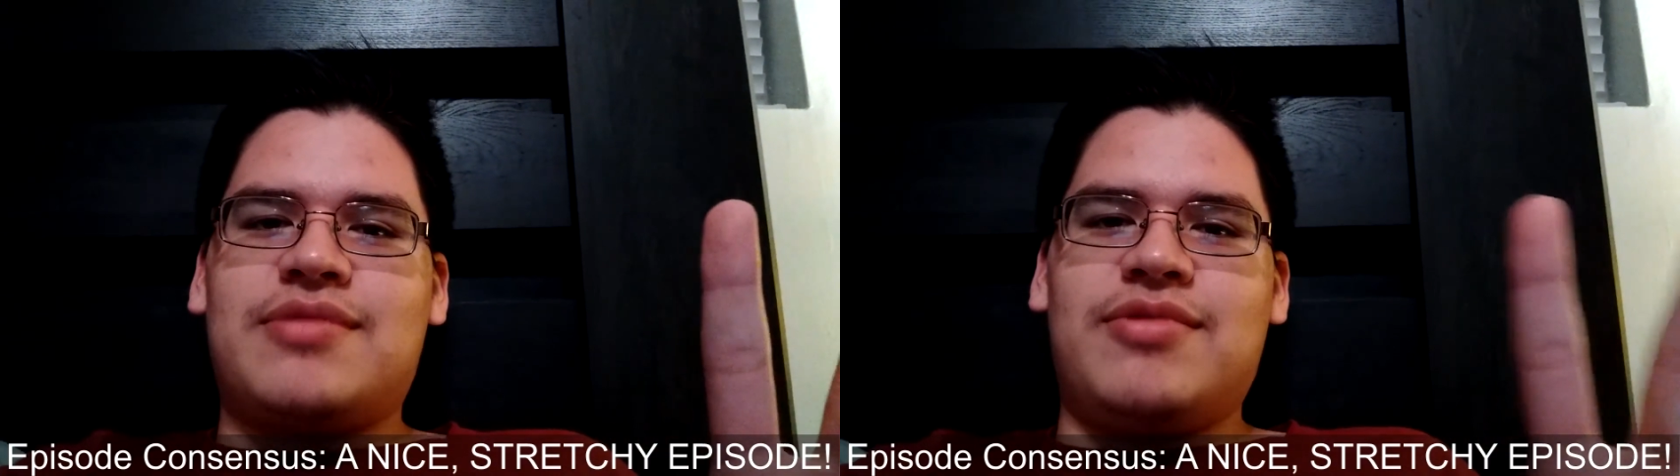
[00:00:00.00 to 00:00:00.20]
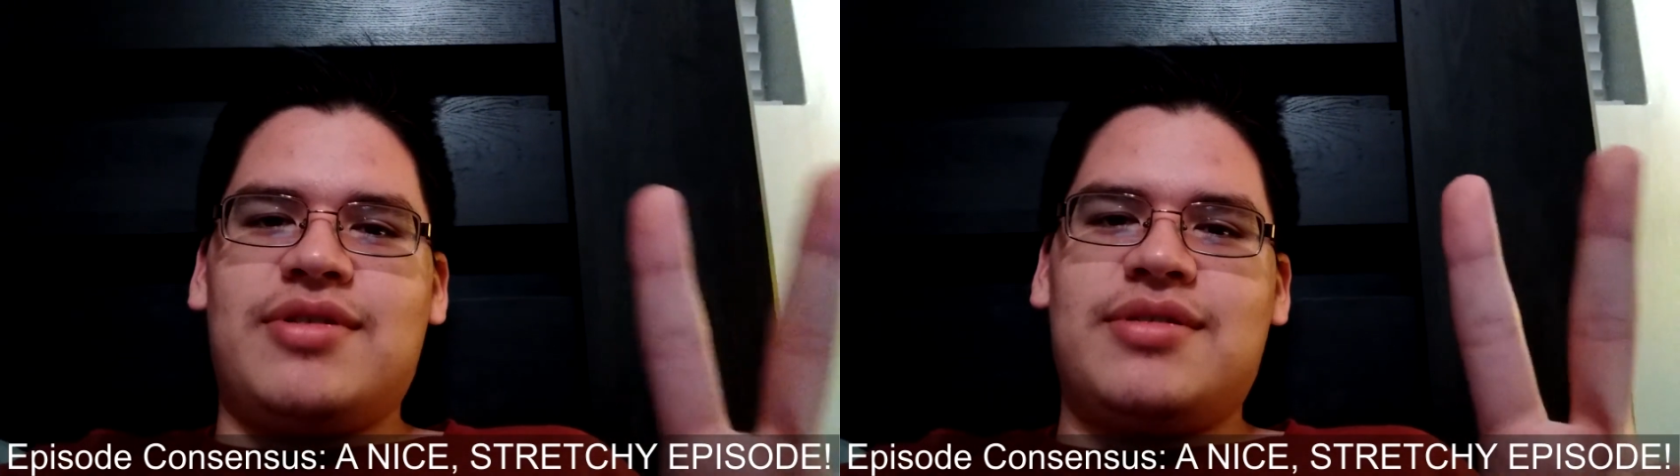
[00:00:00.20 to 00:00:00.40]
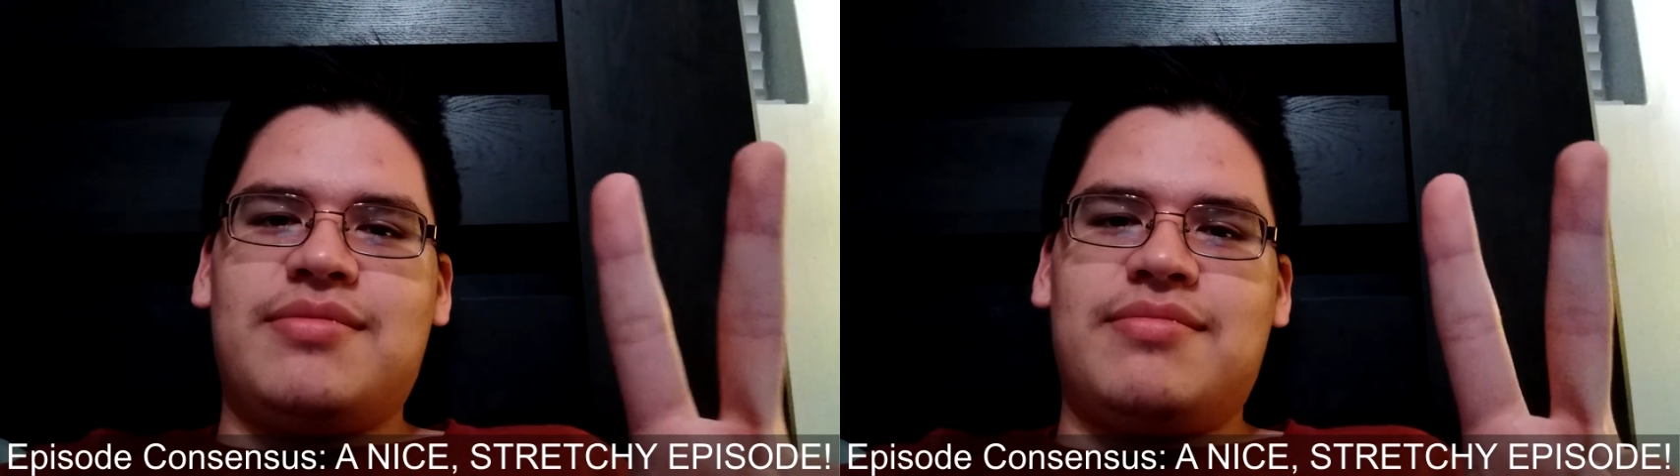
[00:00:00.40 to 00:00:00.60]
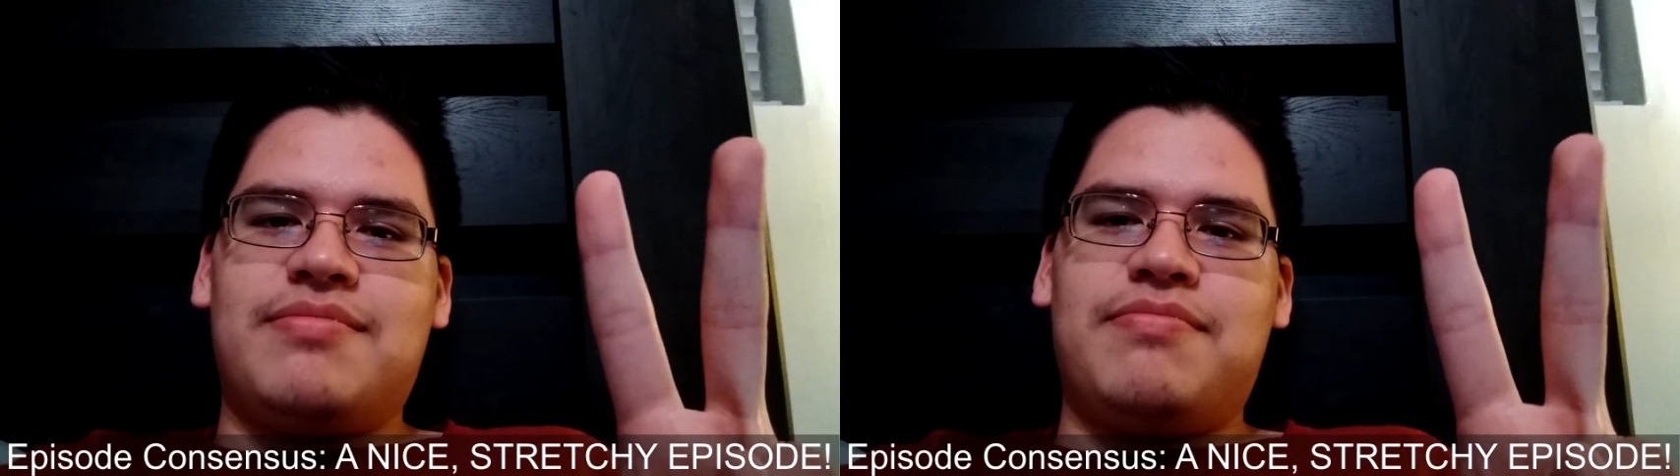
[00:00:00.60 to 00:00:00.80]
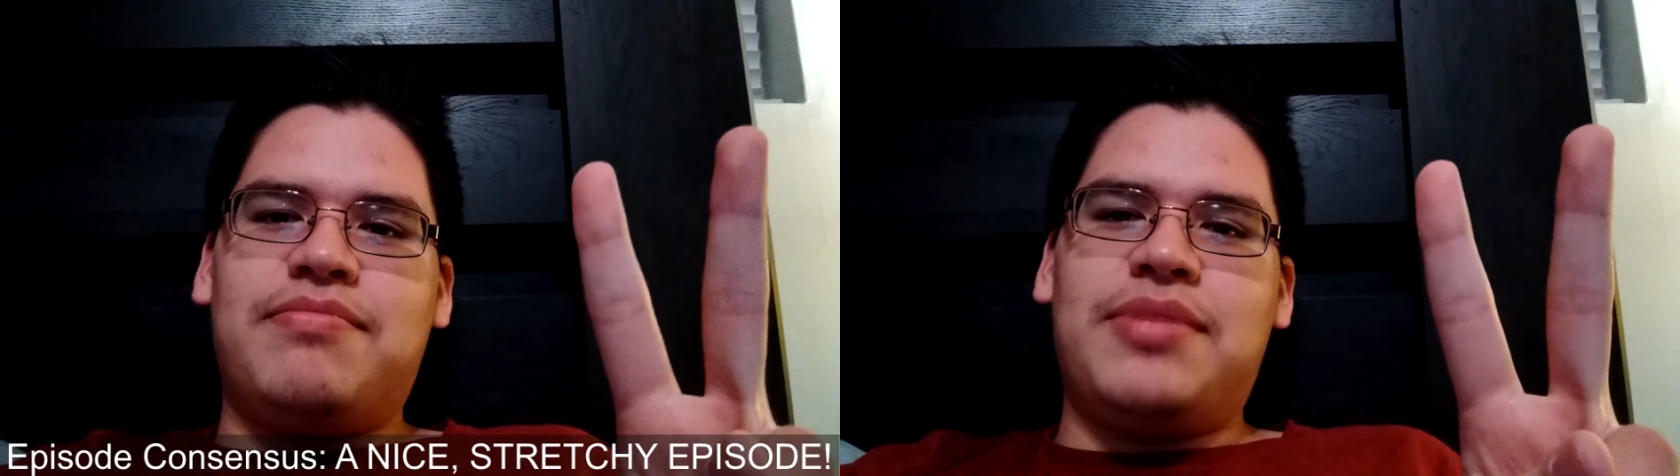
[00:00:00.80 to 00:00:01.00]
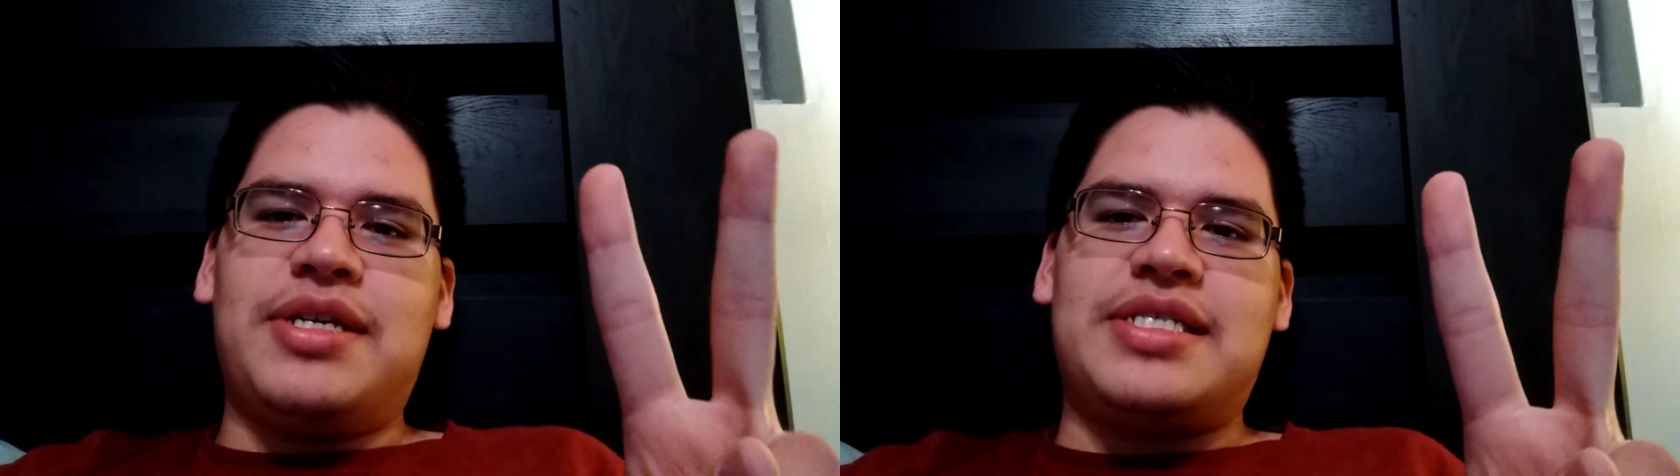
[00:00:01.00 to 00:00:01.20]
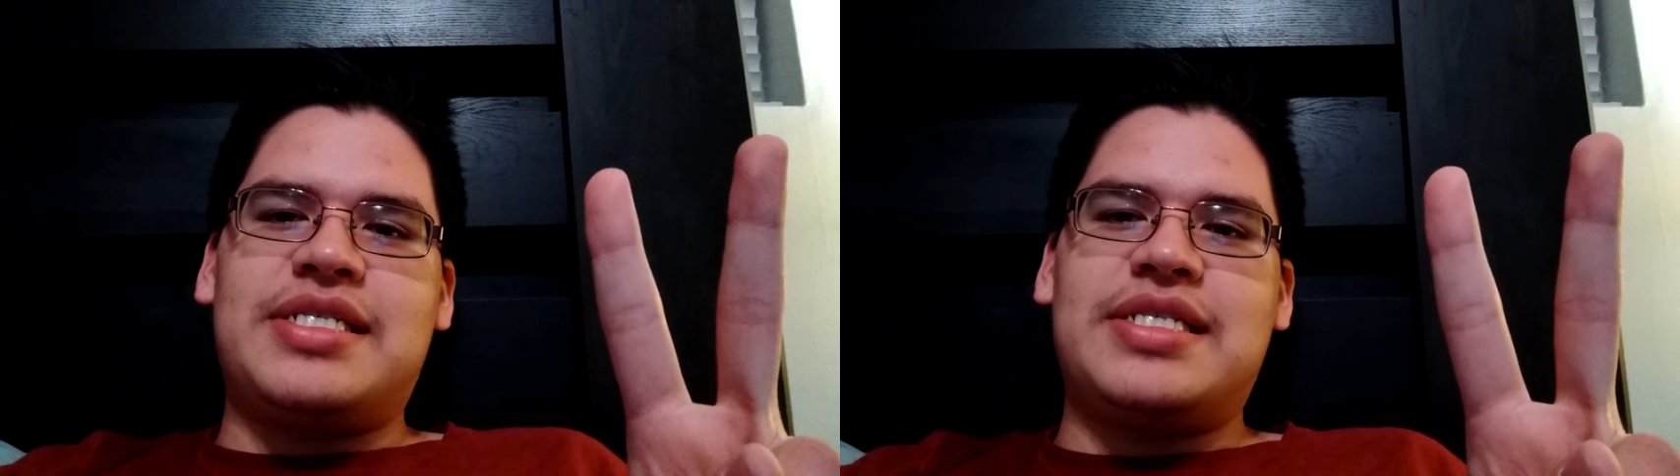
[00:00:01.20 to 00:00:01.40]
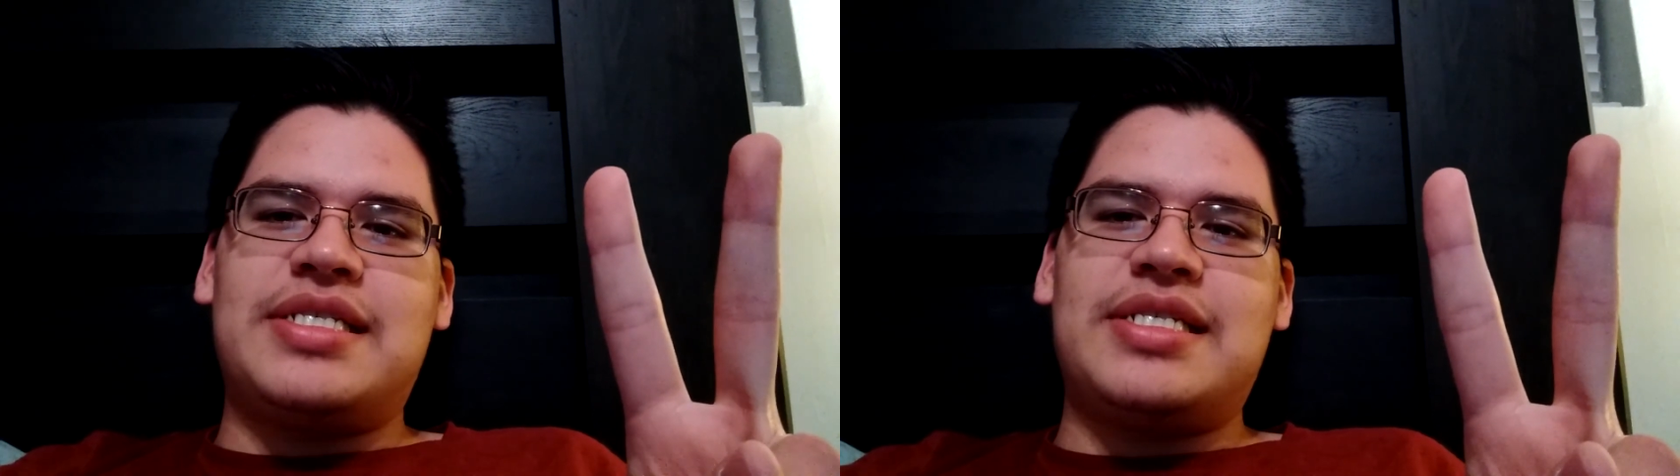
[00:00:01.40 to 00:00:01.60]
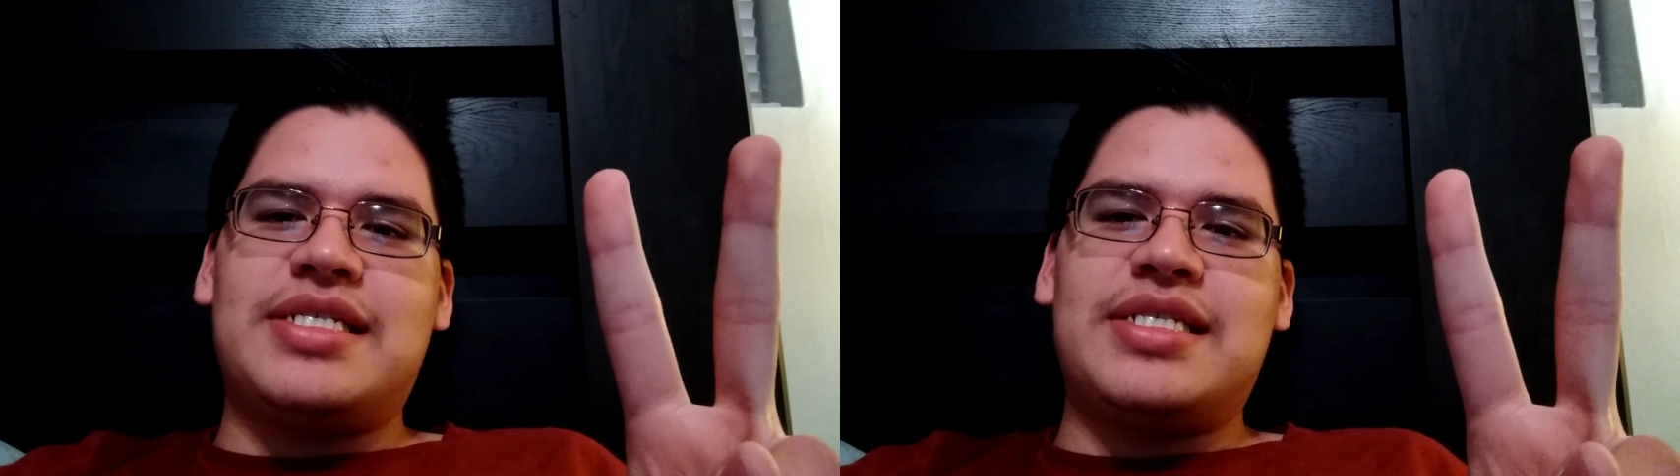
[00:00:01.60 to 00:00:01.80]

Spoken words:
one. Peace.